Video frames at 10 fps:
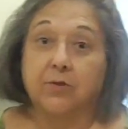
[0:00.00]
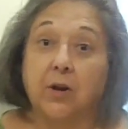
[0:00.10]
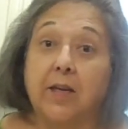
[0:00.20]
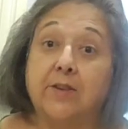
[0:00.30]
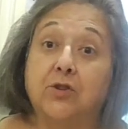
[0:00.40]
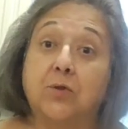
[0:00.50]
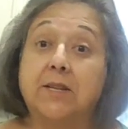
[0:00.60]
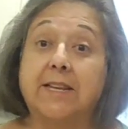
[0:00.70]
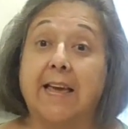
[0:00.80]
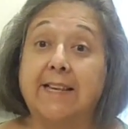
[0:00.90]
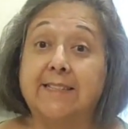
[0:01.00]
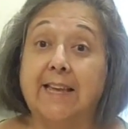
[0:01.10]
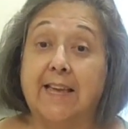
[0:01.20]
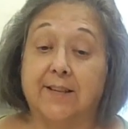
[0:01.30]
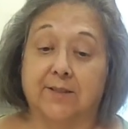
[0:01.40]
So let's do the taste
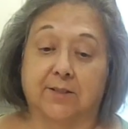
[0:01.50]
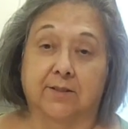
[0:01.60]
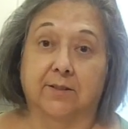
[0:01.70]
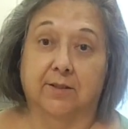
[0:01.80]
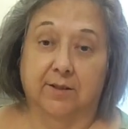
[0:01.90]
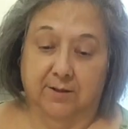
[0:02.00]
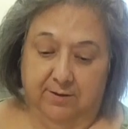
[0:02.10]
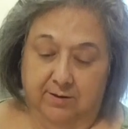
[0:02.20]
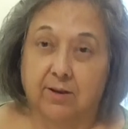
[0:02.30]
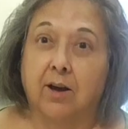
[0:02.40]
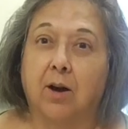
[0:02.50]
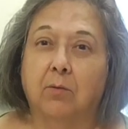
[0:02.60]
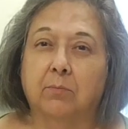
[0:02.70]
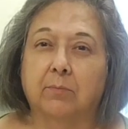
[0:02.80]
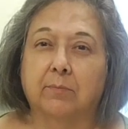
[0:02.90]
test.
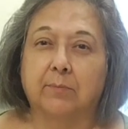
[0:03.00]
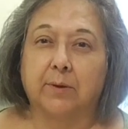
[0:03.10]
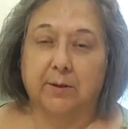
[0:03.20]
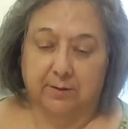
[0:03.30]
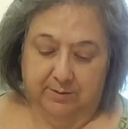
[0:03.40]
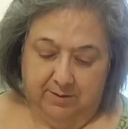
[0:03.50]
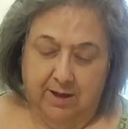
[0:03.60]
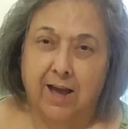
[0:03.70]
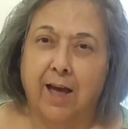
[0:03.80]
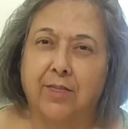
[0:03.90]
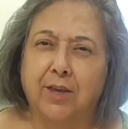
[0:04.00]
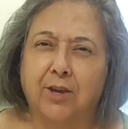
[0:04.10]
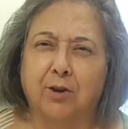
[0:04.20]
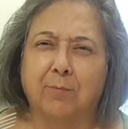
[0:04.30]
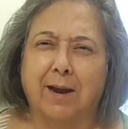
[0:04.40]
Oh, I
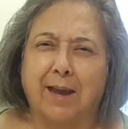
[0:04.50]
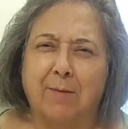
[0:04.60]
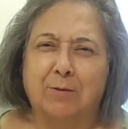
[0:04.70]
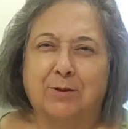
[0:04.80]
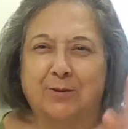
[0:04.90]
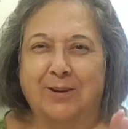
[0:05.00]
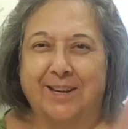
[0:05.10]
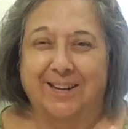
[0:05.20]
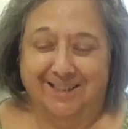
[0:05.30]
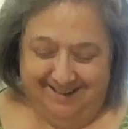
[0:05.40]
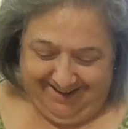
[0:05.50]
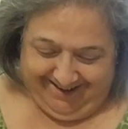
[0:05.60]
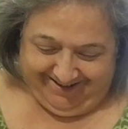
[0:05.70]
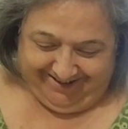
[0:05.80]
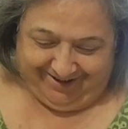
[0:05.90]
think my camera's crooked.
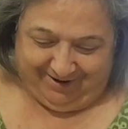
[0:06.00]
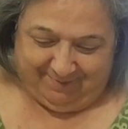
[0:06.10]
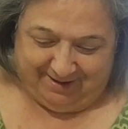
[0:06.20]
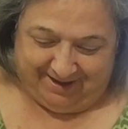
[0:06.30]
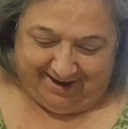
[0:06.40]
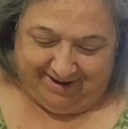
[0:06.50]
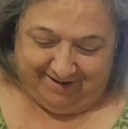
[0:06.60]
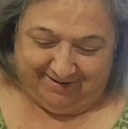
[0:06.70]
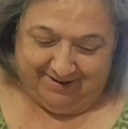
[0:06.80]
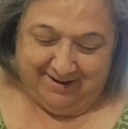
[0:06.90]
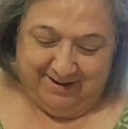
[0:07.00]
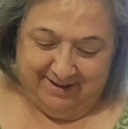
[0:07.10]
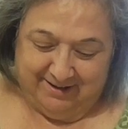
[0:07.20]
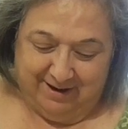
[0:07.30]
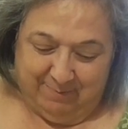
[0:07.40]
Sorry about that, y'all.
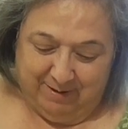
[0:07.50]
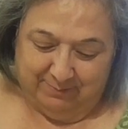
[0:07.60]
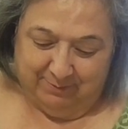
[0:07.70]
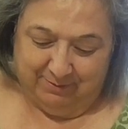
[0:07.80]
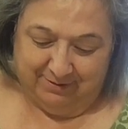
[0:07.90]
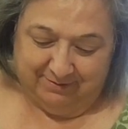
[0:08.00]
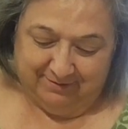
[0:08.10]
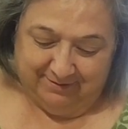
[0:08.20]
Tripod's broken.